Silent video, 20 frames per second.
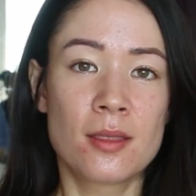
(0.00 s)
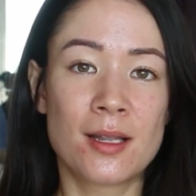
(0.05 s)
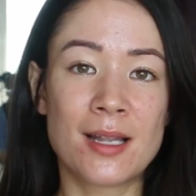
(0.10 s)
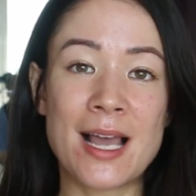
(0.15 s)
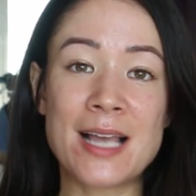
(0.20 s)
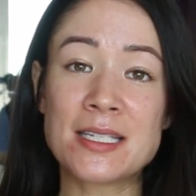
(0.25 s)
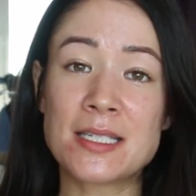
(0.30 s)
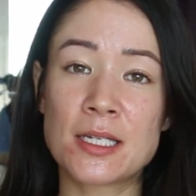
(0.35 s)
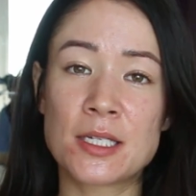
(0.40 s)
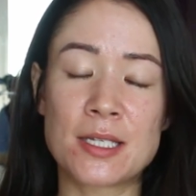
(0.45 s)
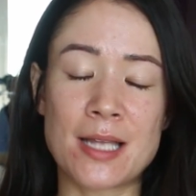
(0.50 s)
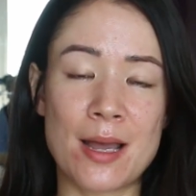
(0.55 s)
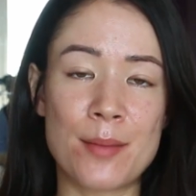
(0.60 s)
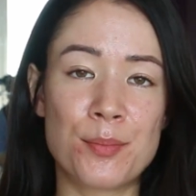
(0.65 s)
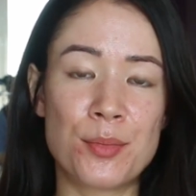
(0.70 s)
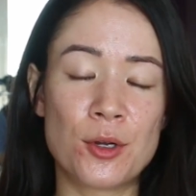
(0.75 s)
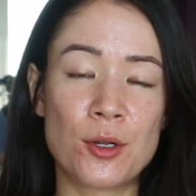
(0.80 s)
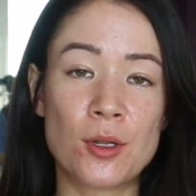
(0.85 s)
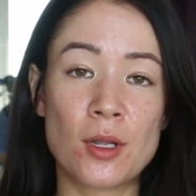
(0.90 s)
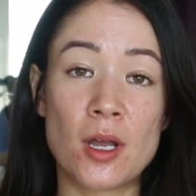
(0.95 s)
The last
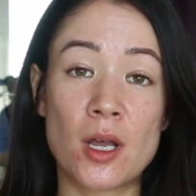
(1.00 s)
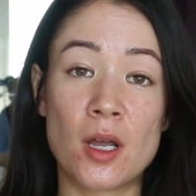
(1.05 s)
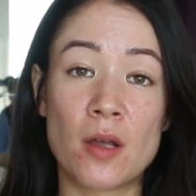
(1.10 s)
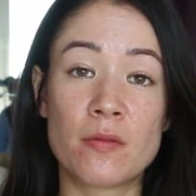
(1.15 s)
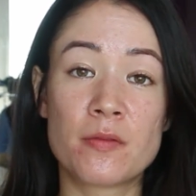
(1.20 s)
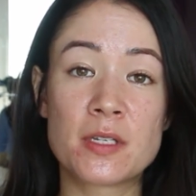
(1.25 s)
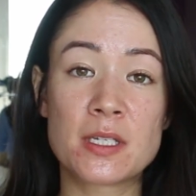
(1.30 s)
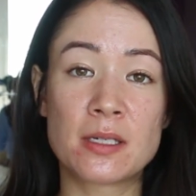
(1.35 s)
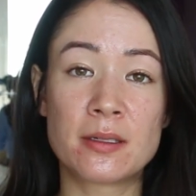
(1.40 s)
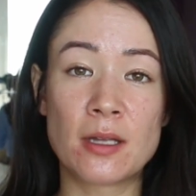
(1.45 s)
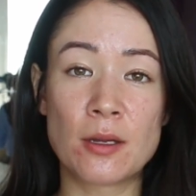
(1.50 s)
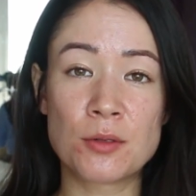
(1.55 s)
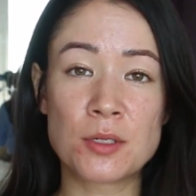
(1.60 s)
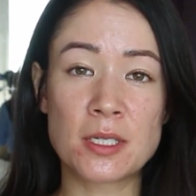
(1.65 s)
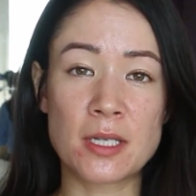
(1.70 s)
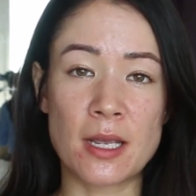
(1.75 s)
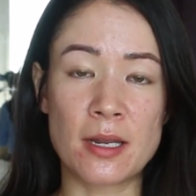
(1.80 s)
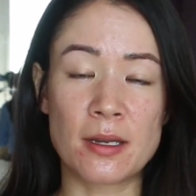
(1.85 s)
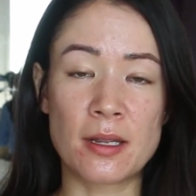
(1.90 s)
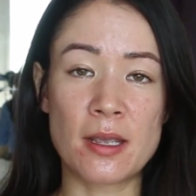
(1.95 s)
example of slow
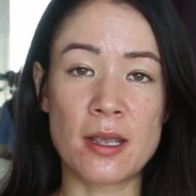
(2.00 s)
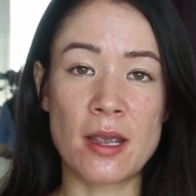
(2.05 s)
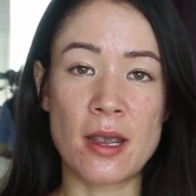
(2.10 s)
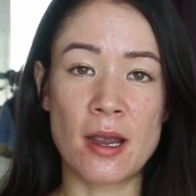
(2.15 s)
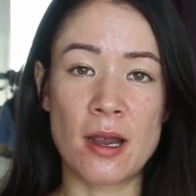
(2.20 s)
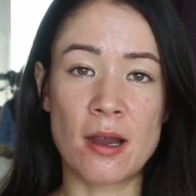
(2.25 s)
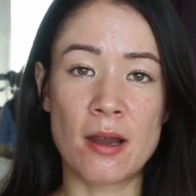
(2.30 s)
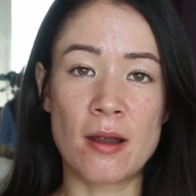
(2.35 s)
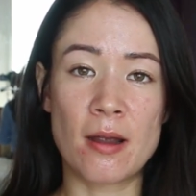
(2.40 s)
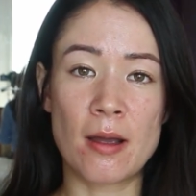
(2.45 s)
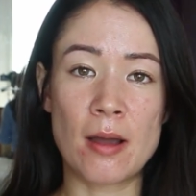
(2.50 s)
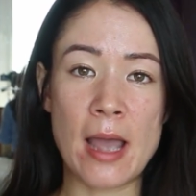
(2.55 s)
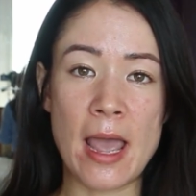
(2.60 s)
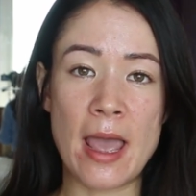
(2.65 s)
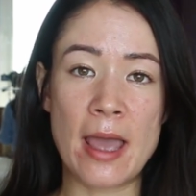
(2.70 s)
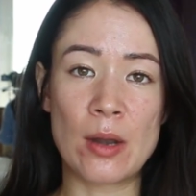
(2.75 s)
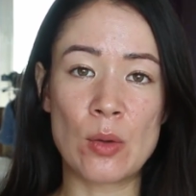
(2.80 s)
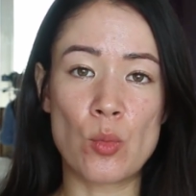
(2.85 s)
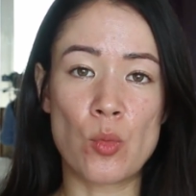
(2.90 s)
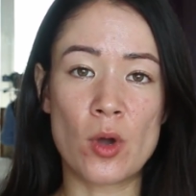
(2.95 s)
skincare,
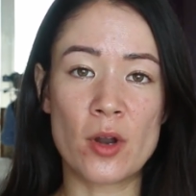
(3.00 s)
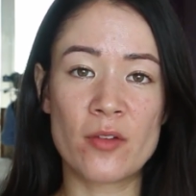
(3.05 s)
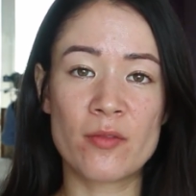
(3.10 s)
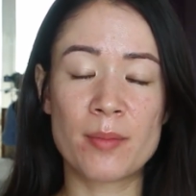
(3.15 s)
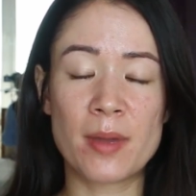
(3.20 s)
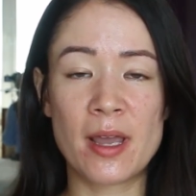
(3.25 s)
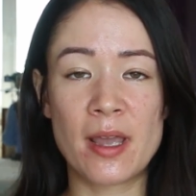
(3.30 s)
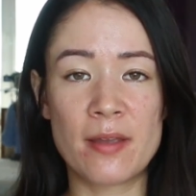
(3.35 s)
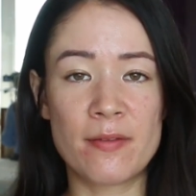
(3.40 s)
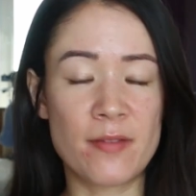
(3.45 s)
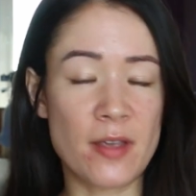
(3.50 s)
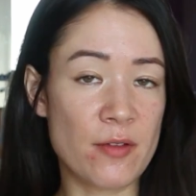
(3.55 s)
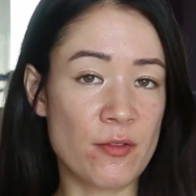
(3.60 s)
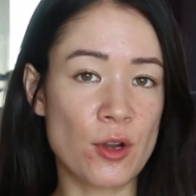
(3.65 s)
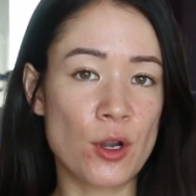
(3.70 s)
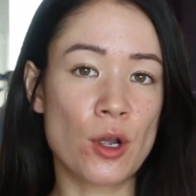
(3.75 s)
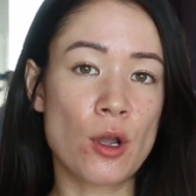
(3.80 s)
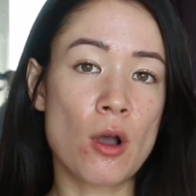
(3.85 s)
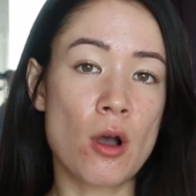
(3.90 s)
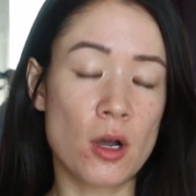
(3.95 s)
and one of my
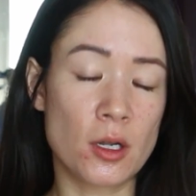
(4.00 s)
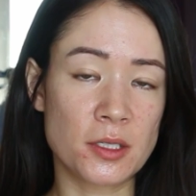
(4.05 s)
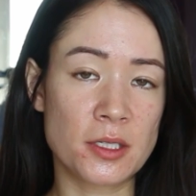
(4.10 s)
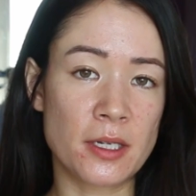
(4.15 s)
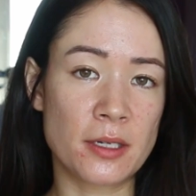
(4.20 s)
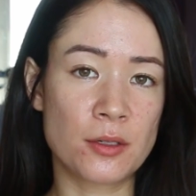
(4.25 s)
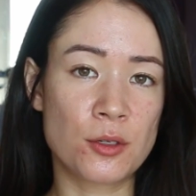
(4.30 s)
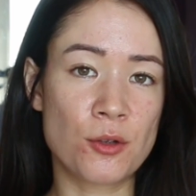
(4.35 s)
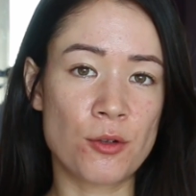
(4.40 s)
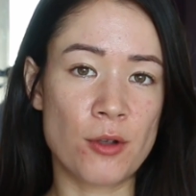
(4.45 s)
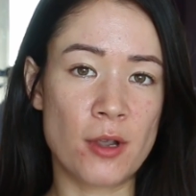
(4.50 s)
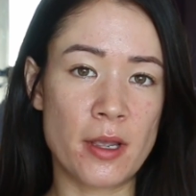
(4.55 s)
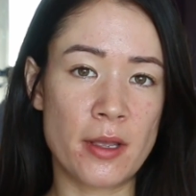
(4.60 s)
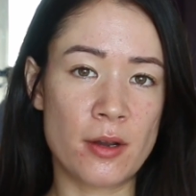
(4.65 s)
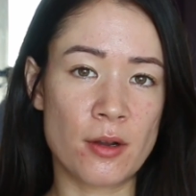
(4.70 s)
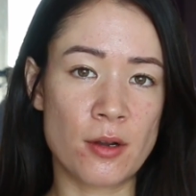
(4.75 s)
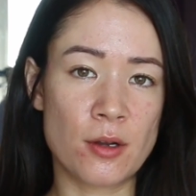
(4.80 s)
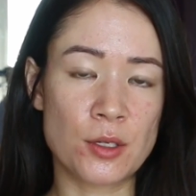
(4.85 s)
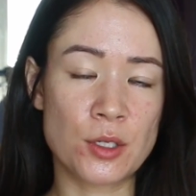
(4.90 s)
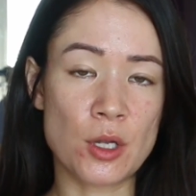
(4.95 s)
favorite content
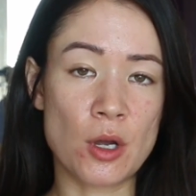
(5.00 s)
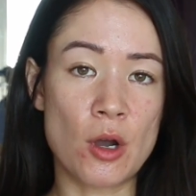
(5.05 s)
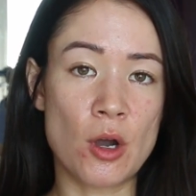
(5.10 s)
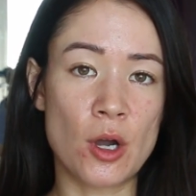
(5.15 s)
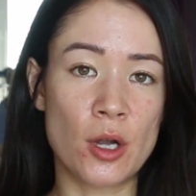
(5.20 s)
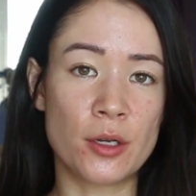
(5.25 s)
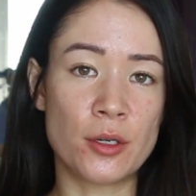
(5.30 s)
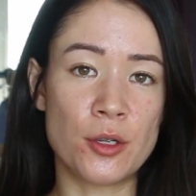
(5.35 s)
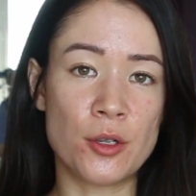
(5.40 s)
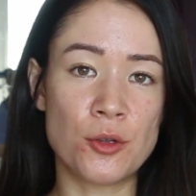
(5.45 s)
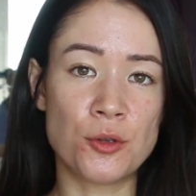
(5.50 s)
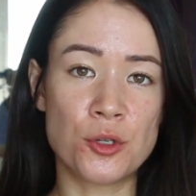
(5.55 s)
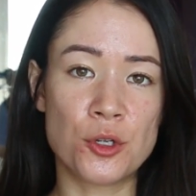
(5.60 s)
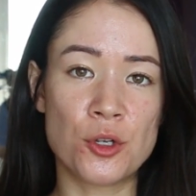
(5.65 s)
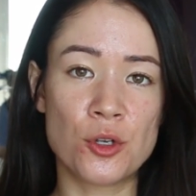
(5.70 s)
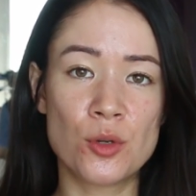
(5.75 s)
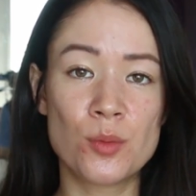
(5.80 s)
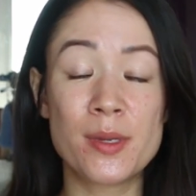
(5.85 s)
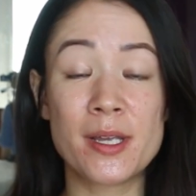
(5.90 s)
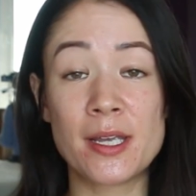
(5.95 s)
creators on
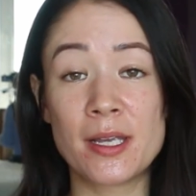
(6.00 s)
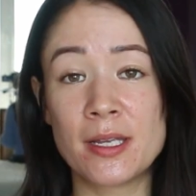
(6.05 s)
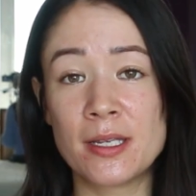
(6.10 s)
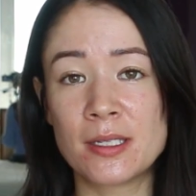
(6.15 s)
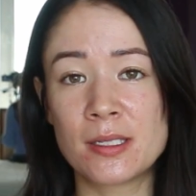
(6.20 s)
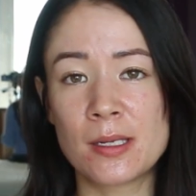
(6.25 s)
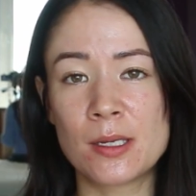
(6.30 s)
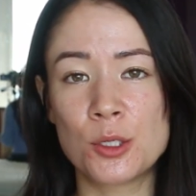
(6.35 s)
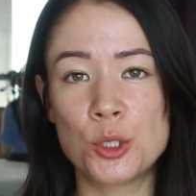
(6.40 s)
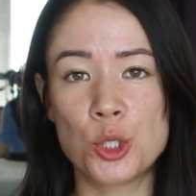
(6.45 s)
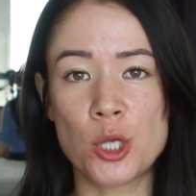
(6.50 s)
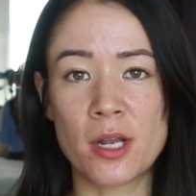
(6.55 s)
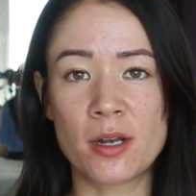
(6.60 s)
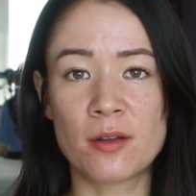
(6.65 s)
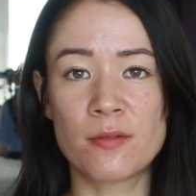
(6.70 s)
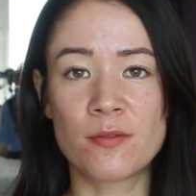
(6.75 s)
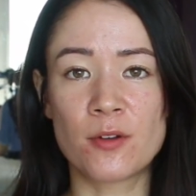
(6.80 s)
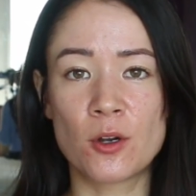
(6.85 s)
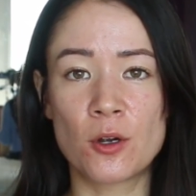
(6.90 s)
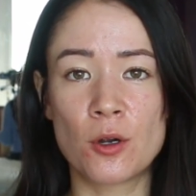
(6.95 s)
YouTube, is
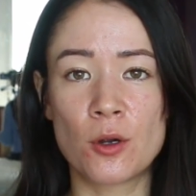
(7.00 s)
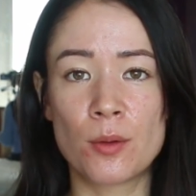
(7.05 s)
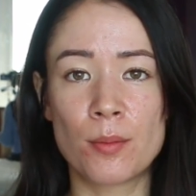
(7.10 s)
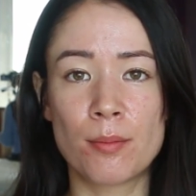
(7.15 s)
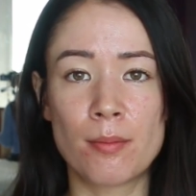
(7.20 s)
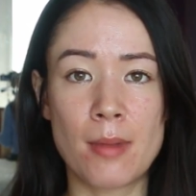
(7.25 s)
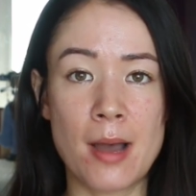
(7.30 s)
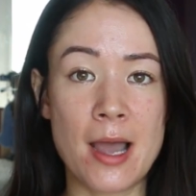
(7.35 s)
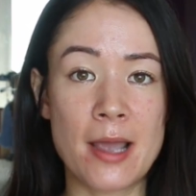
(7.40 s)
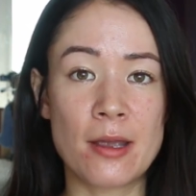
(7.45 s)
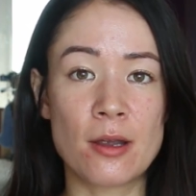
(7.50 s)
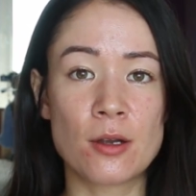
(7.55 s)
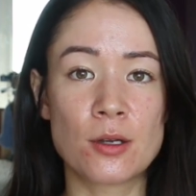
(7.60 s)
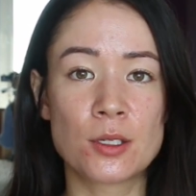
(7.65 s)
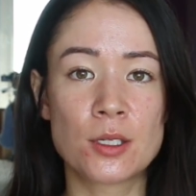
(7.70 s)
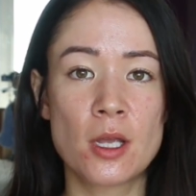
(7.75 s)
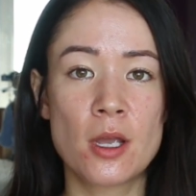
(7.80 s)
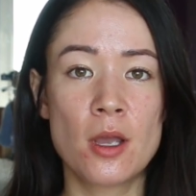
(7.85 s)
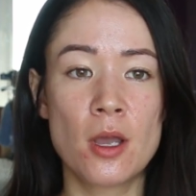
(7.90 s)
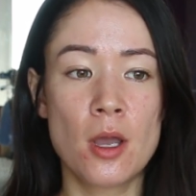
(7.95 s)
Jennifer
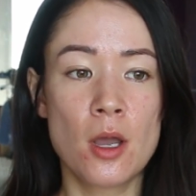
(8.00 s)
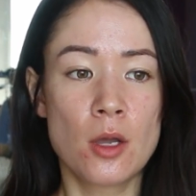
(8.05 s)
Myers.